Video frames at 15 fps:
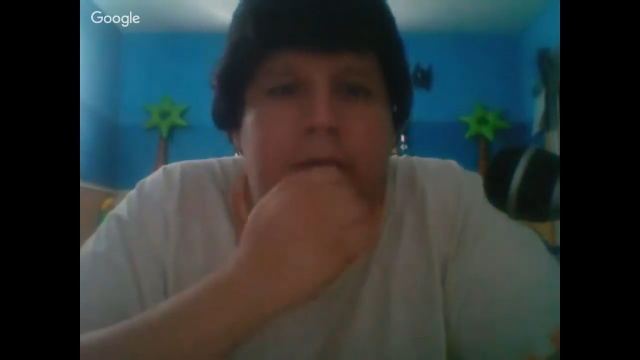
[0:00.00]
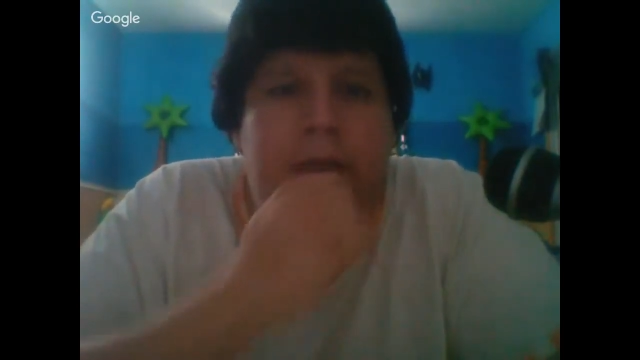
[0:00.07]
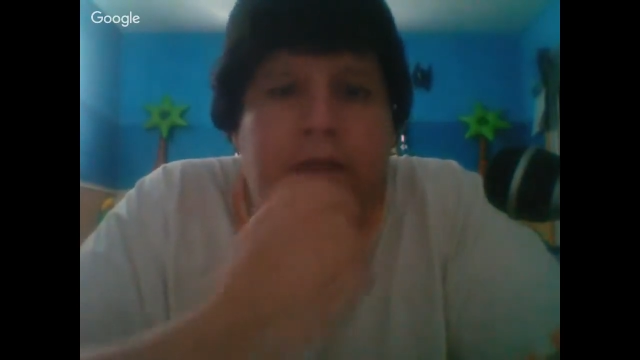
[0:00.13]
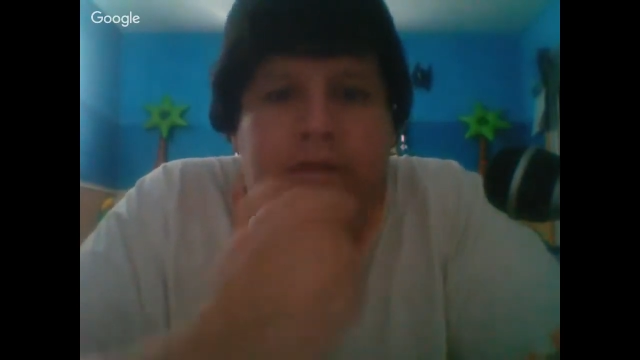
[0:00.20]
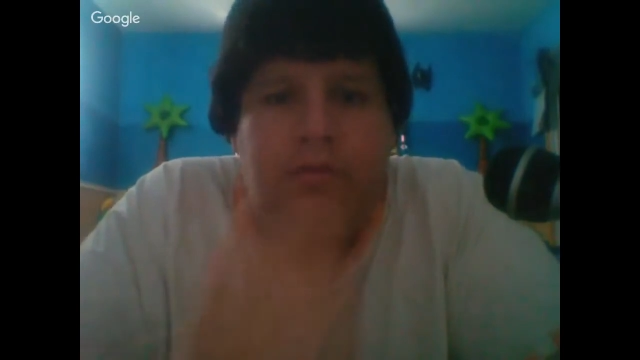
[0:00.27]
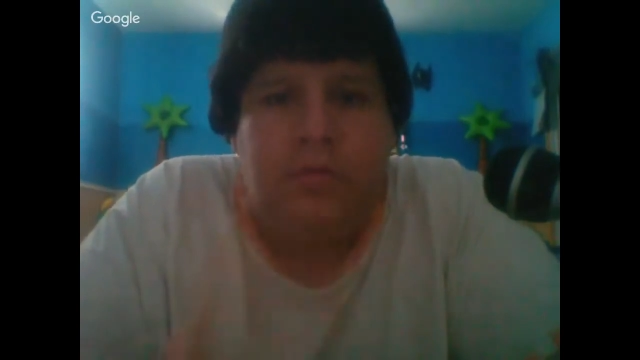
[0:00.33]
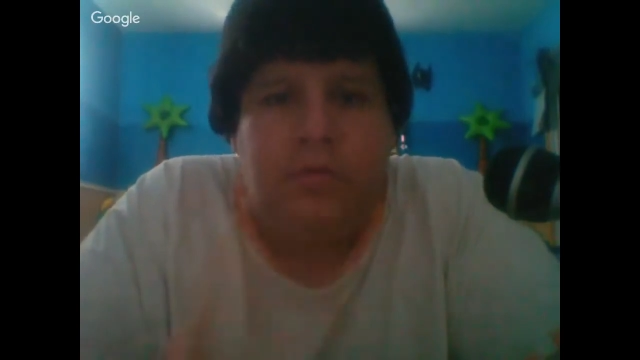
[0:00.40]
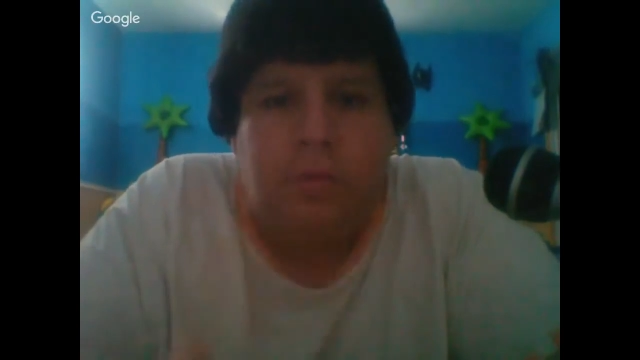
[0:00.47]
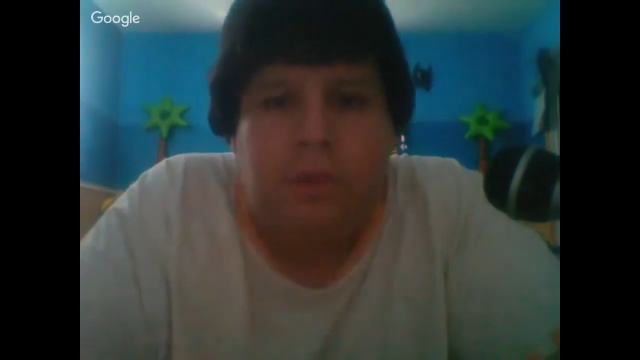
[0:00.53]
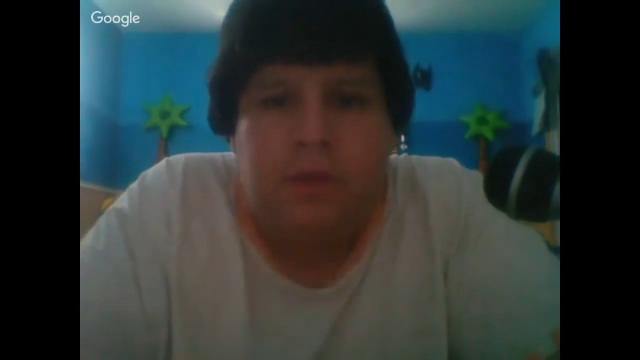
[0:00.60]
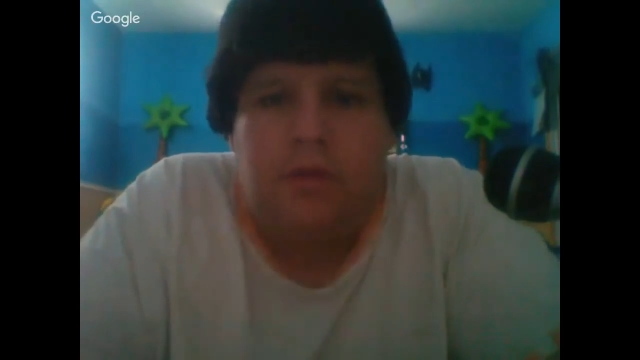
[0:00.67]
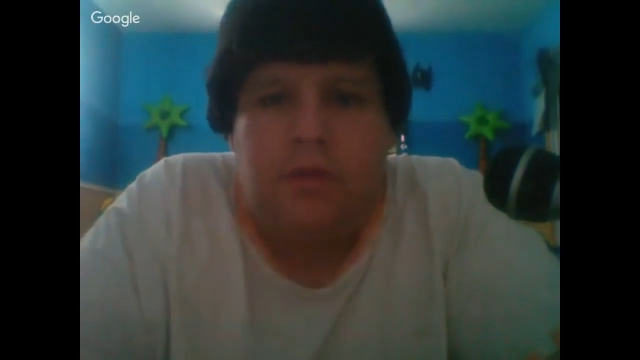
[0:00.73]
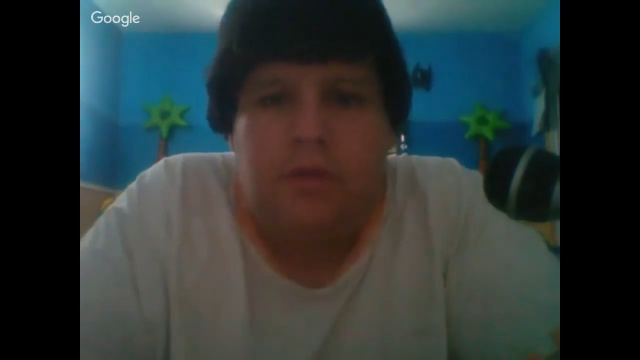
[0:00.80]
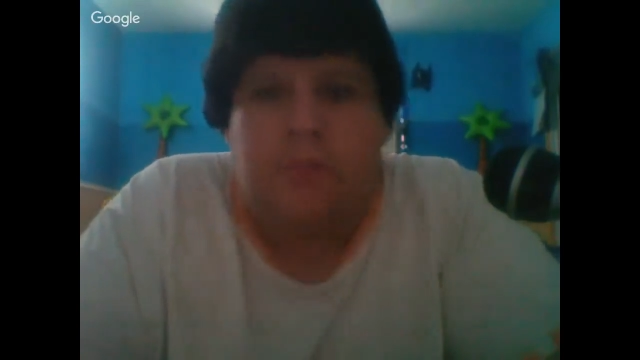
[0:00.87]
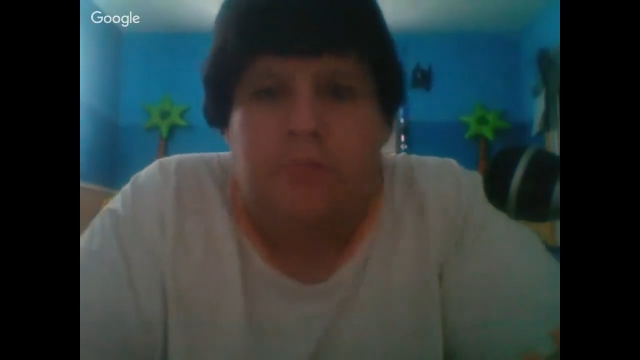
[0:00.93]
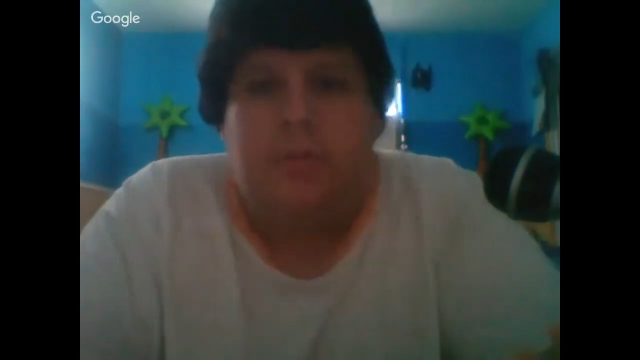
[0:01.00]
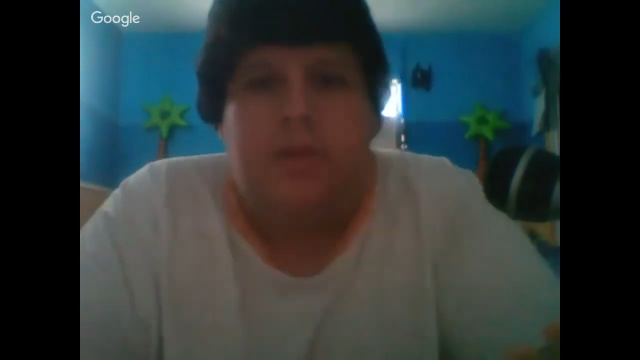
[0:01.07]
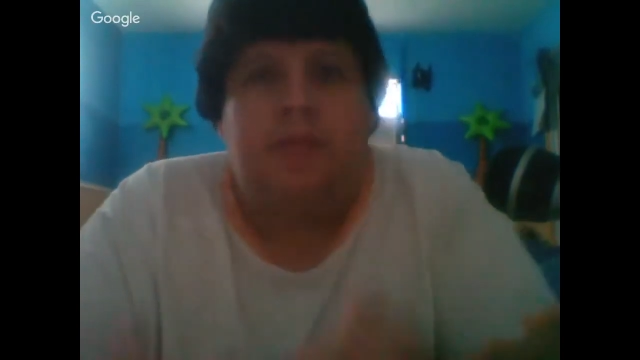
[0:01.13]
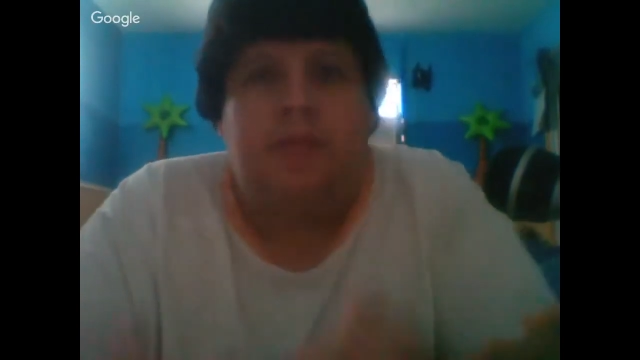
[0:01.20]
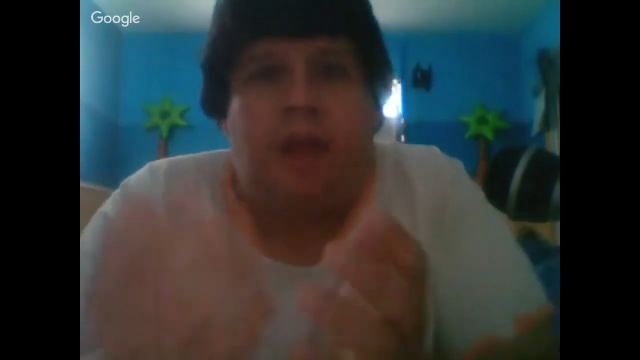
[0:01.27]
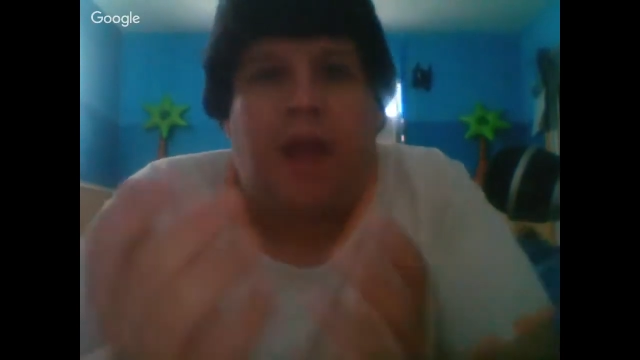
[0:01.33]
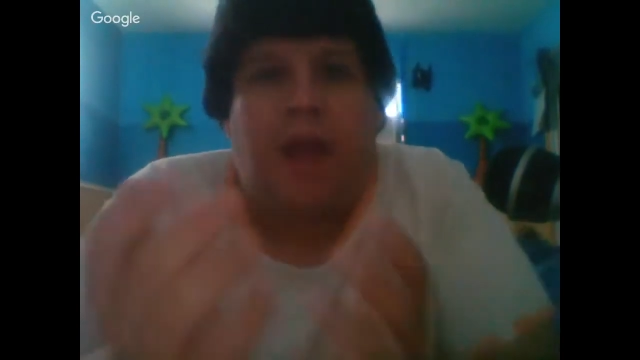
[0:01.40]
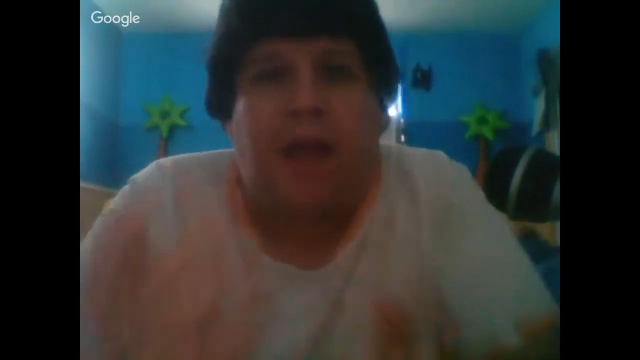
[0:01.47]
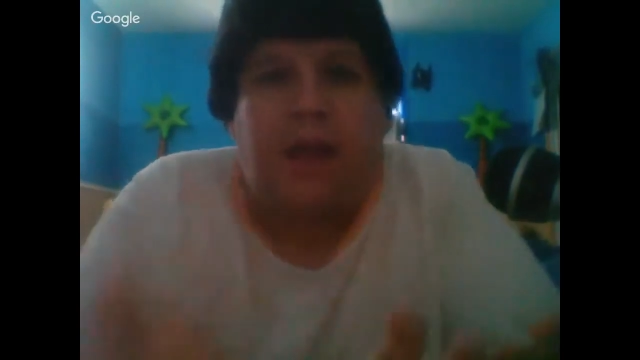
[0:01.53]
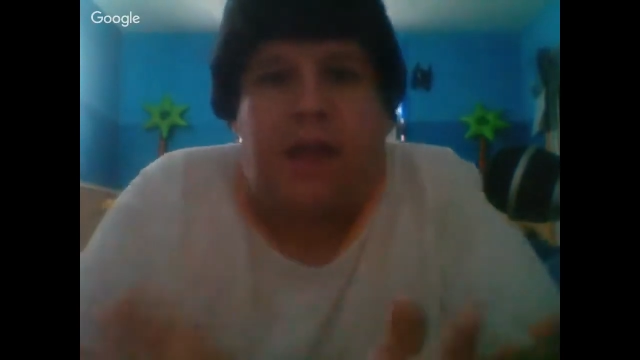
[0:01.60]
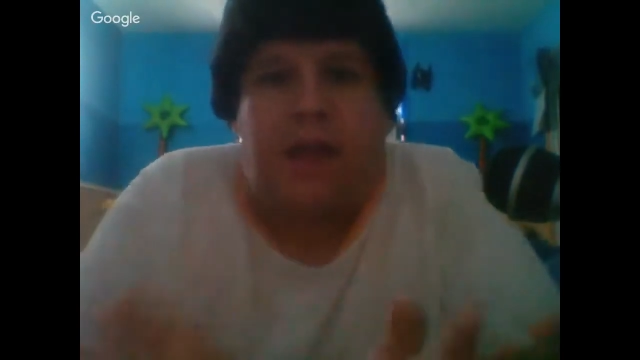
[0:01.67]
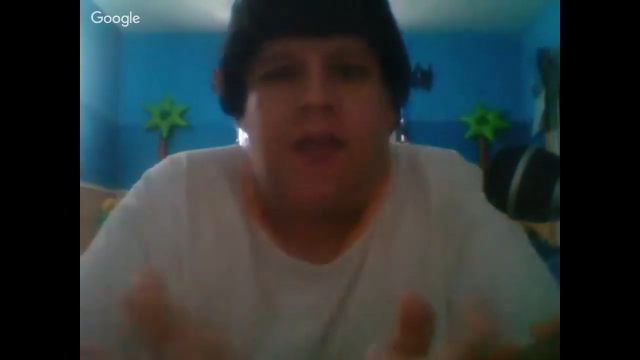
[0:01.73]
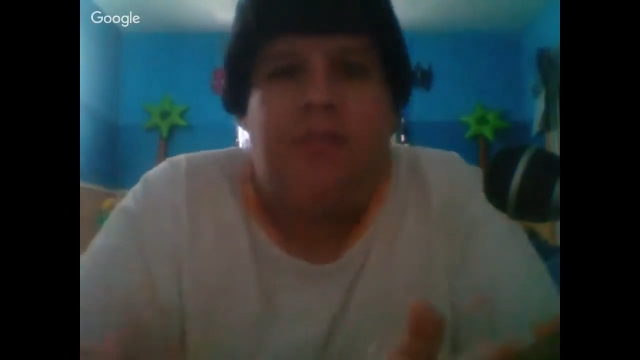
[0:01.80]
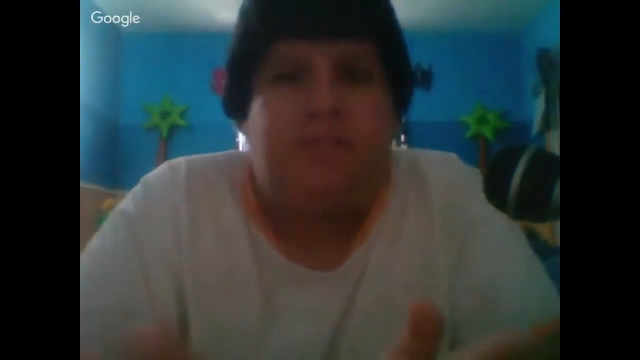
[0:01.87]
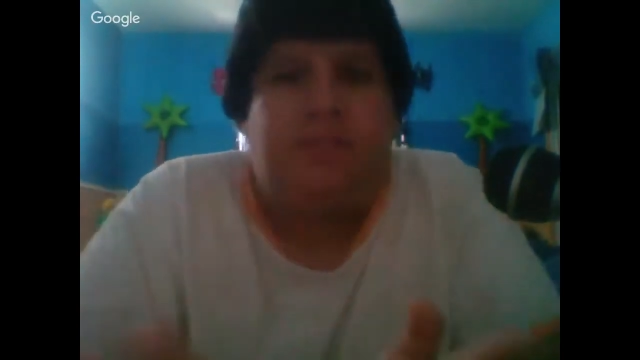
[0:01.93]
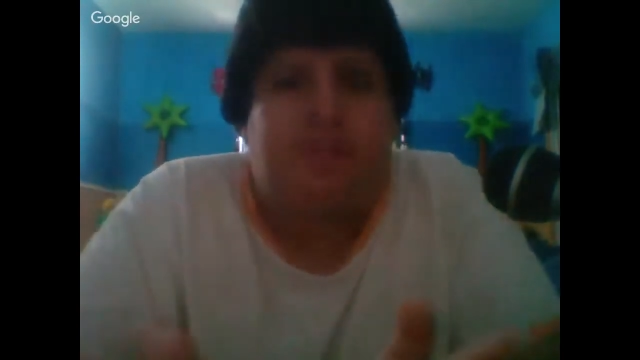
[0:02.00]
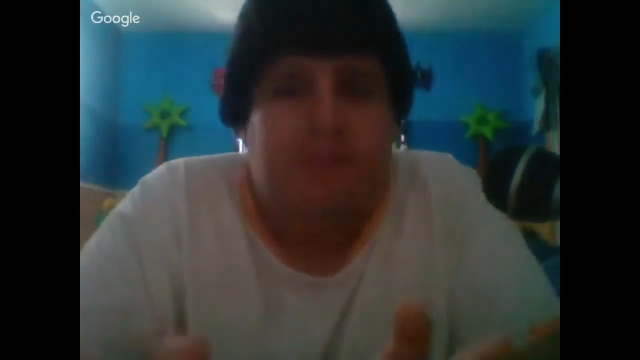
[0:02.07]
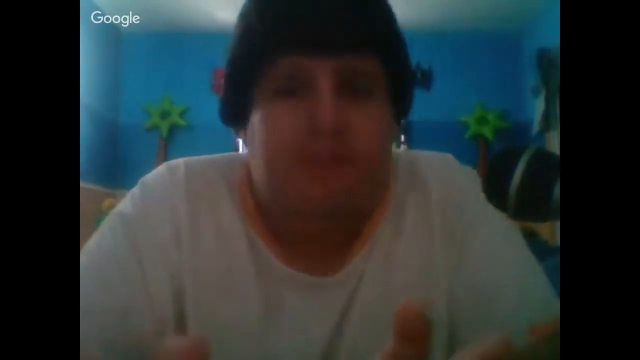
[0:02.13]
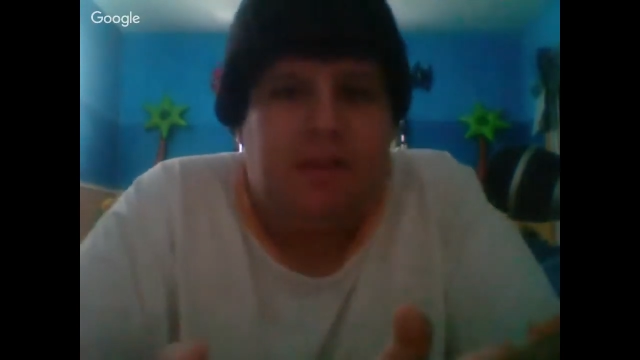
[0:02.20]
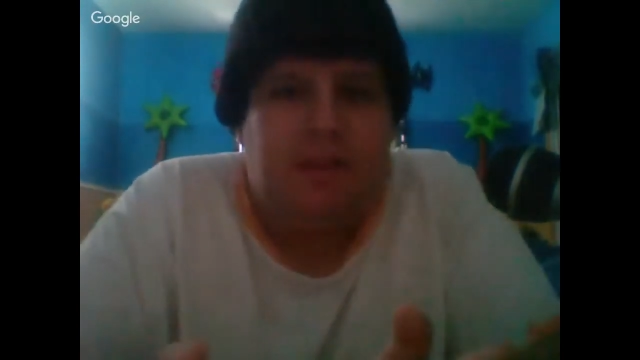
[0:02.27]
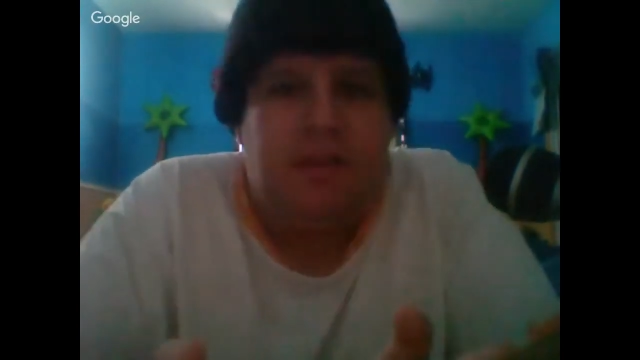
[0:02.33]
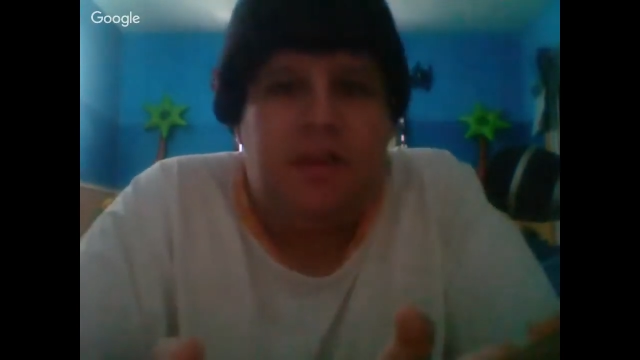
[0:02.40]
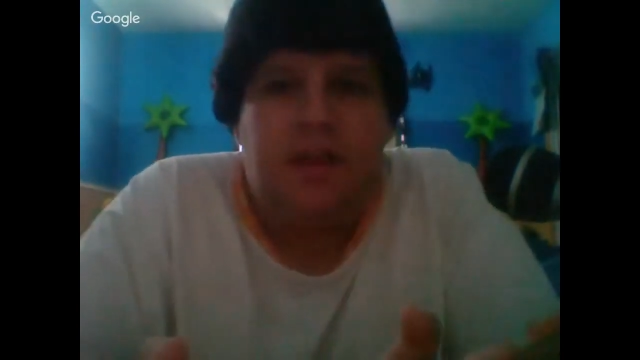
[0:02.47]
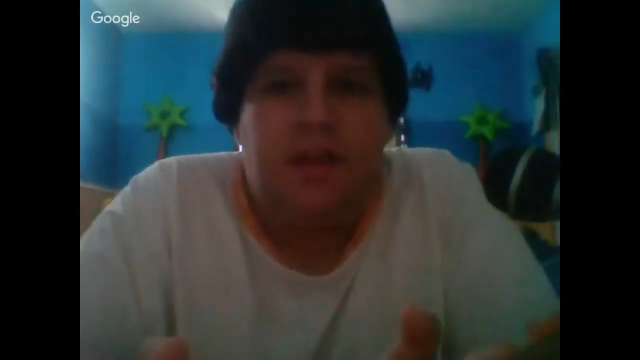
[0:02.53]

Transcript: It's weird because I can't see